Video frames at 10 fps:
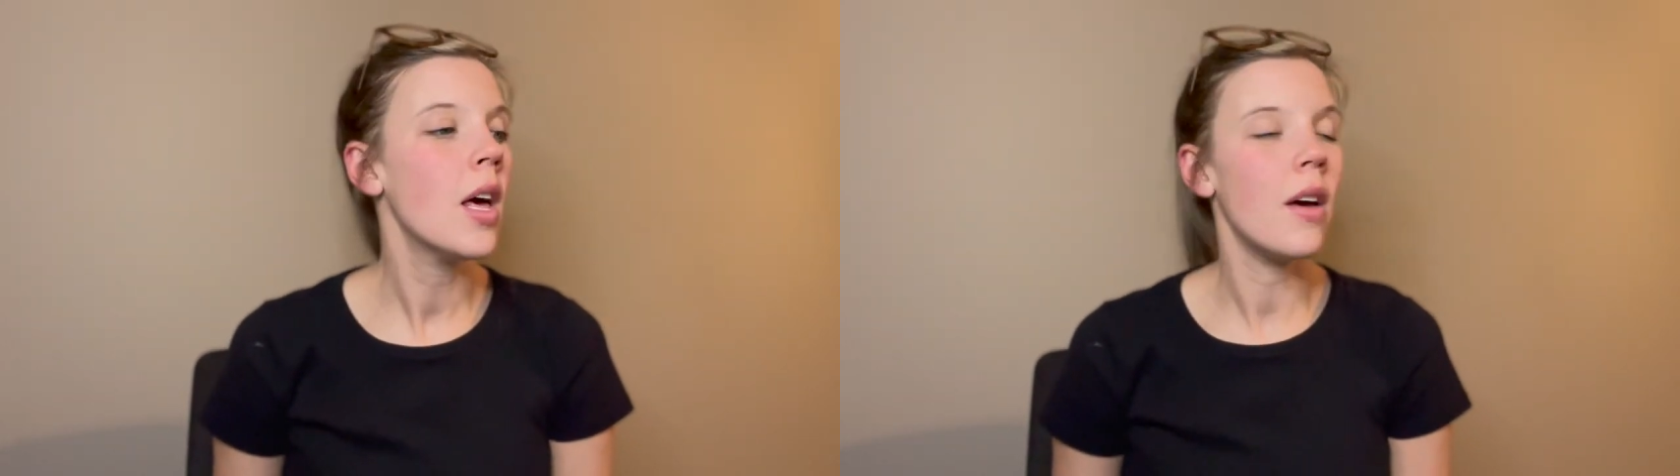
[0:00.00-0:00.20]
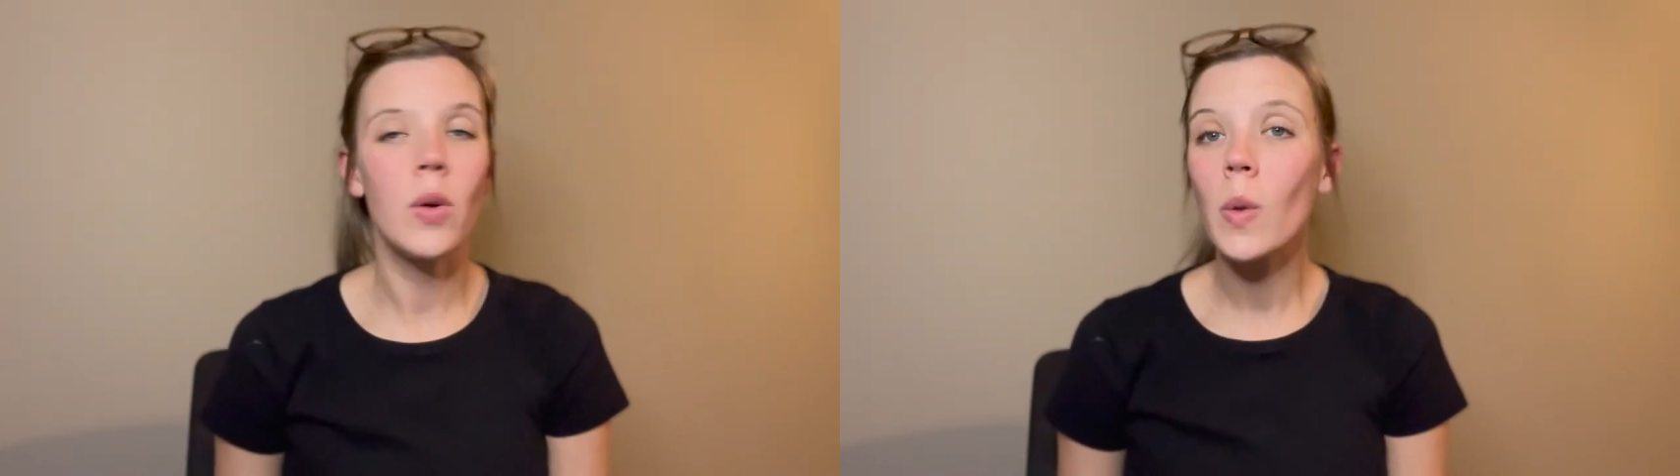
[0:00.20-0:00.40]

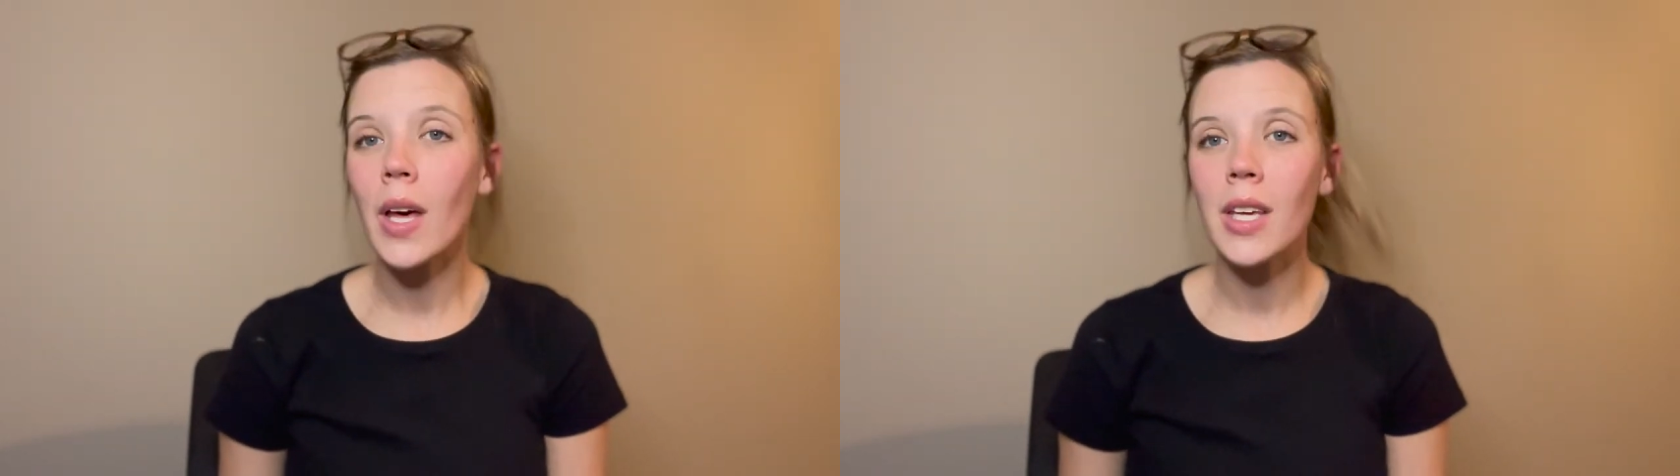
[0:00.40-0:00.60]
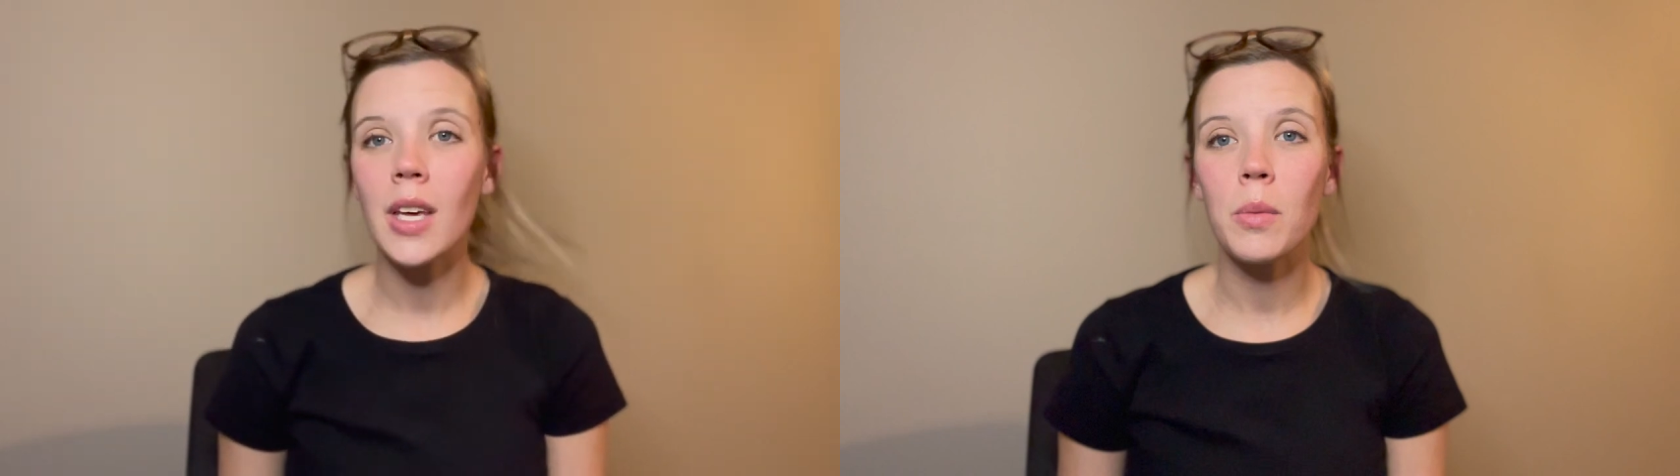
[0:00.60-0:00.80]
If you
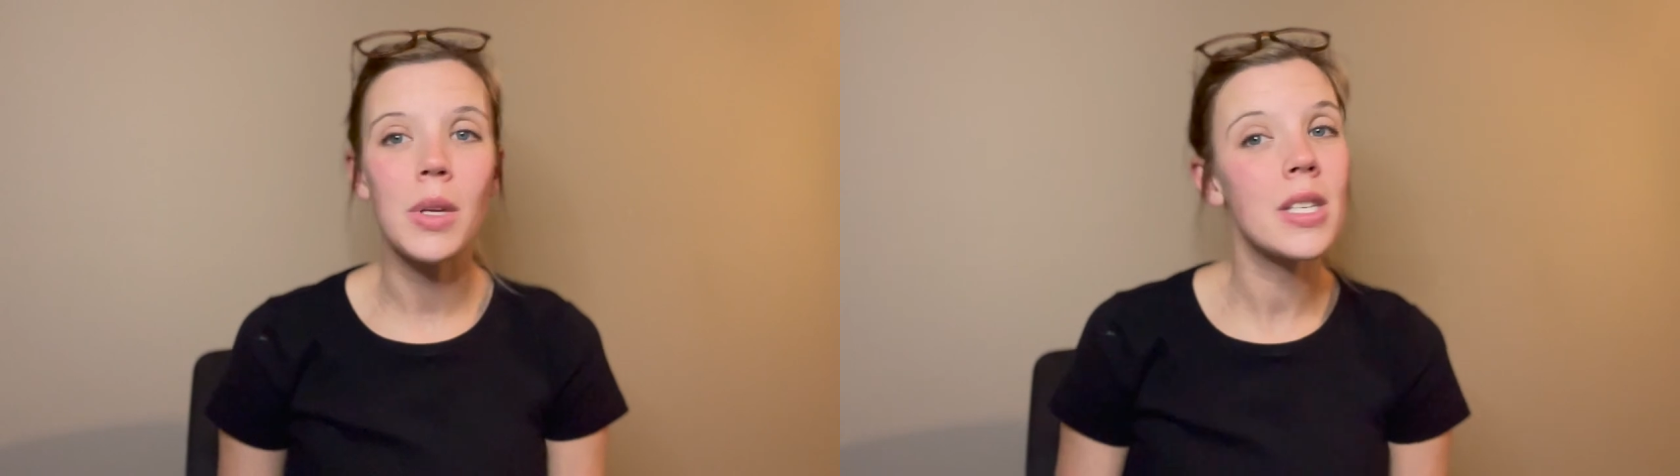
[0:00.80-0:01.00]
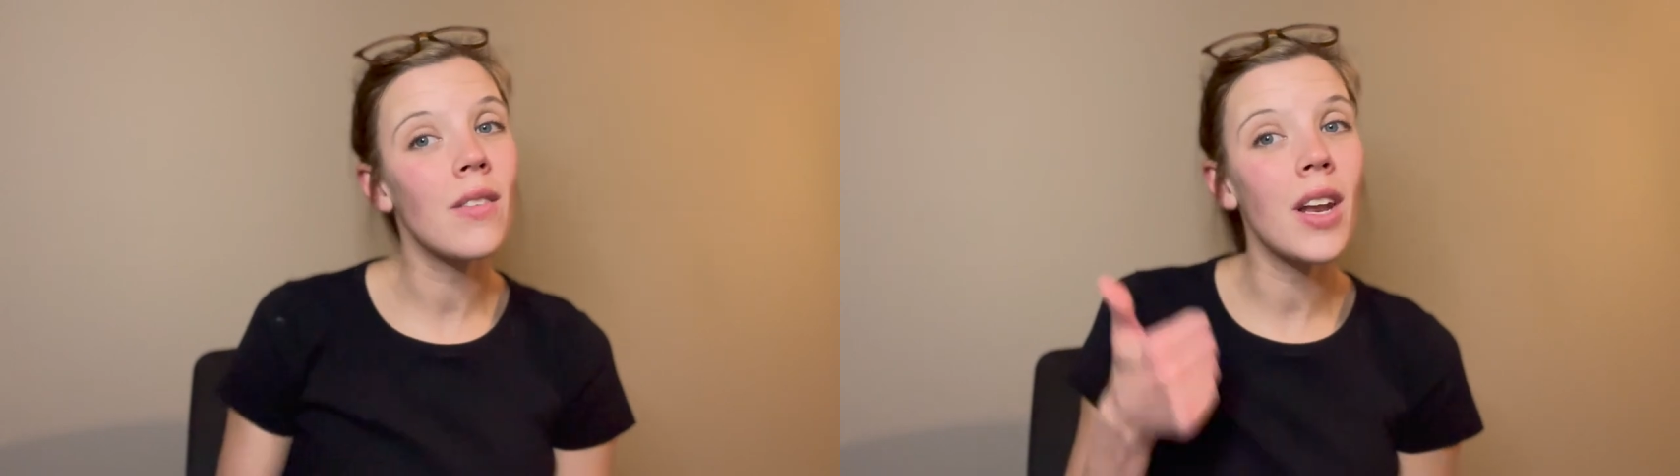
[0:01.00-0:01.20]
like it,
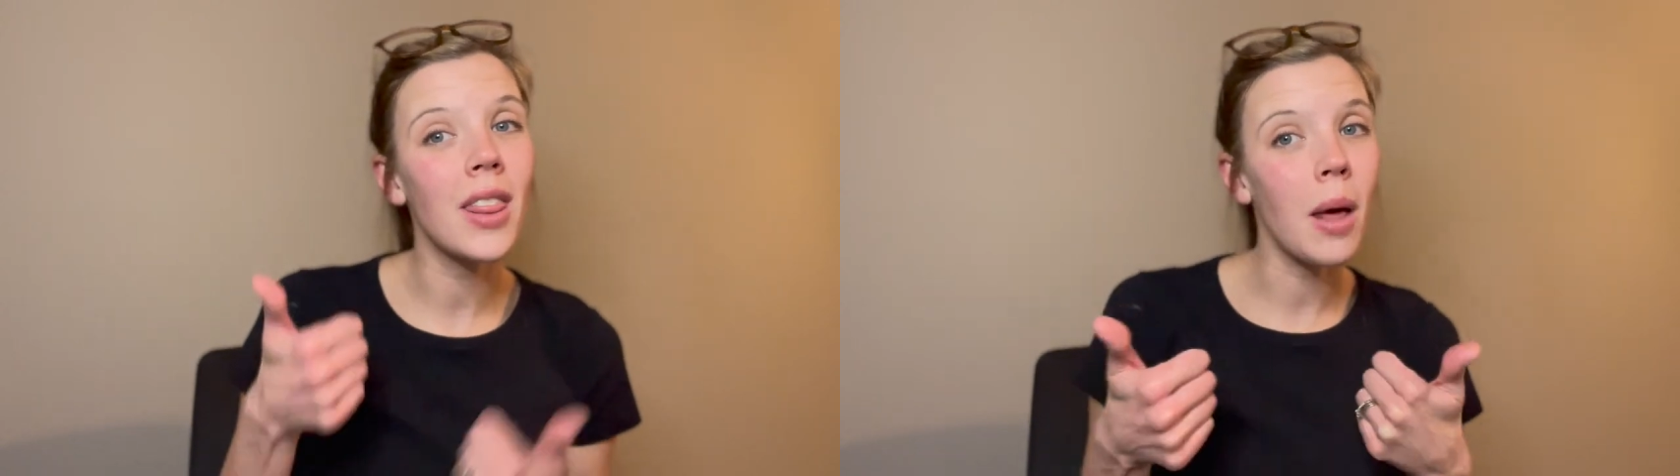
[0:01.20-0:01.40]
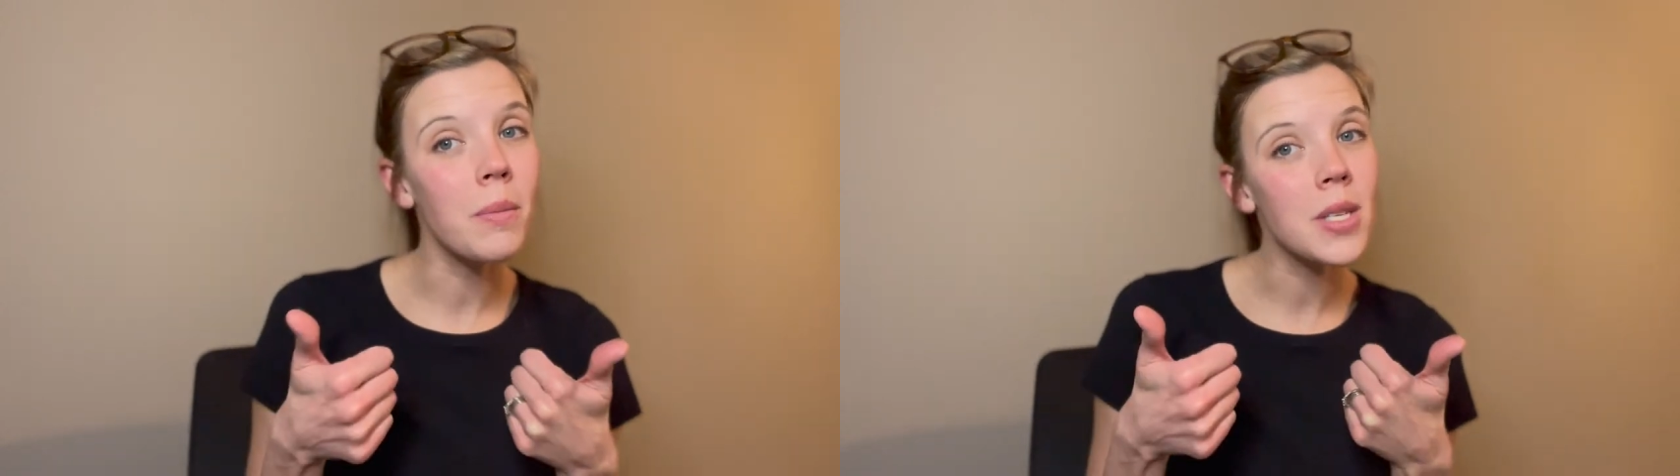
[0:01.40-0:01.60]
please give it a
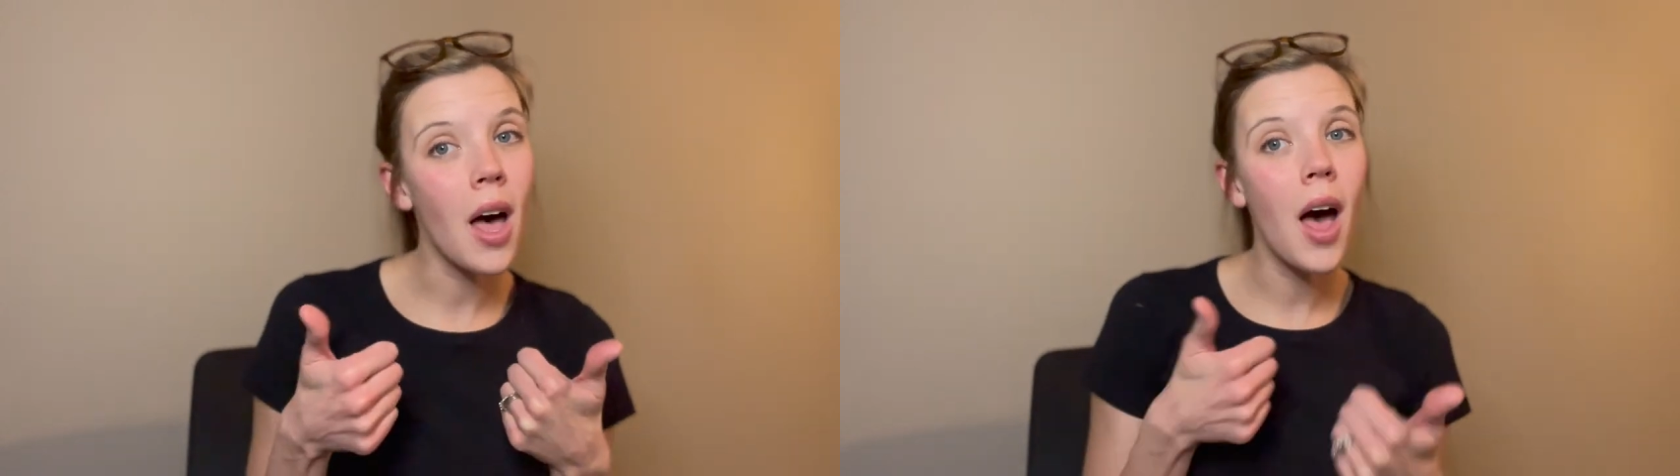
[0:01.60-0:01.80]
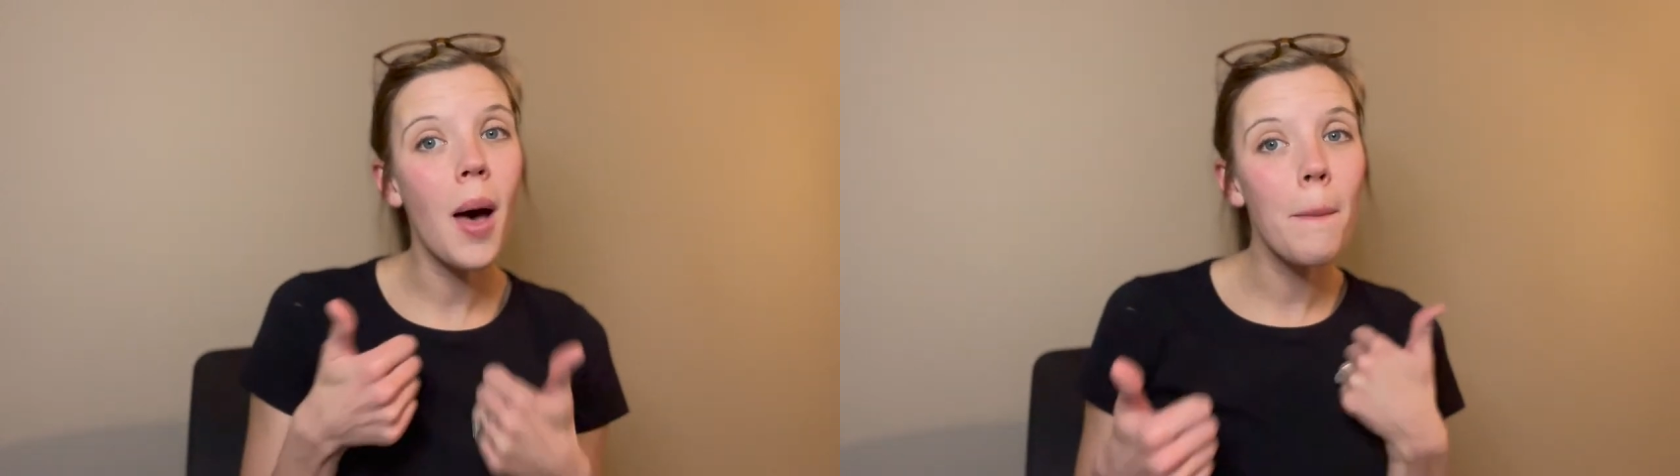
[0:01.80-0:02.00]
thumbs
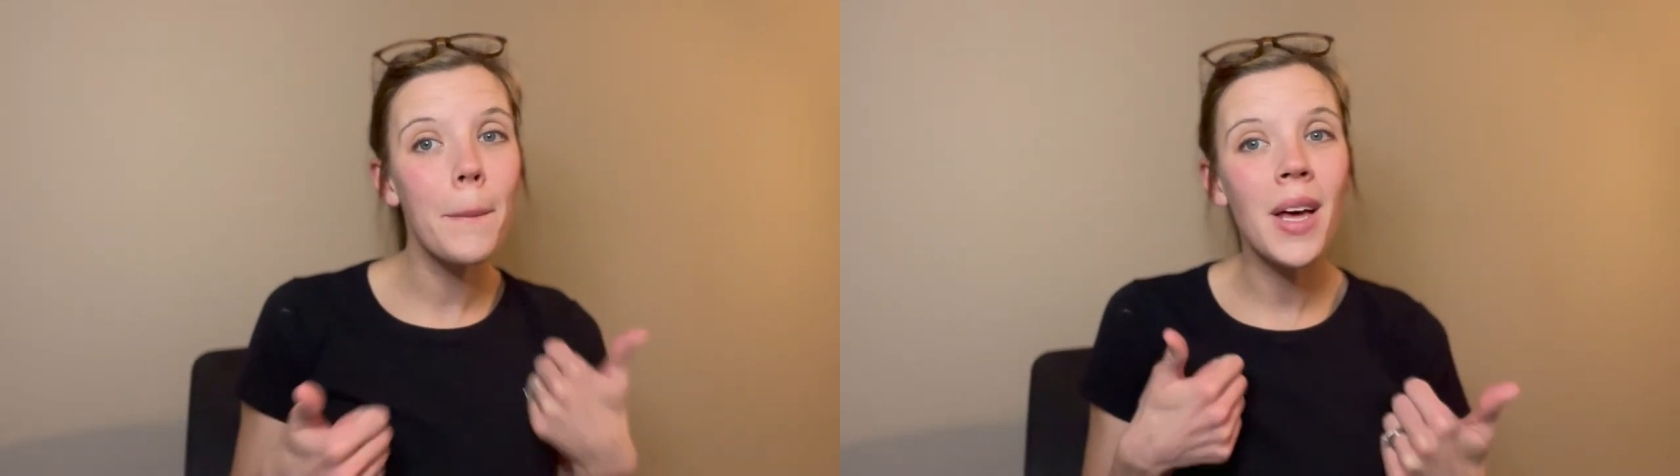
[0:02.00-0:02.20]
up.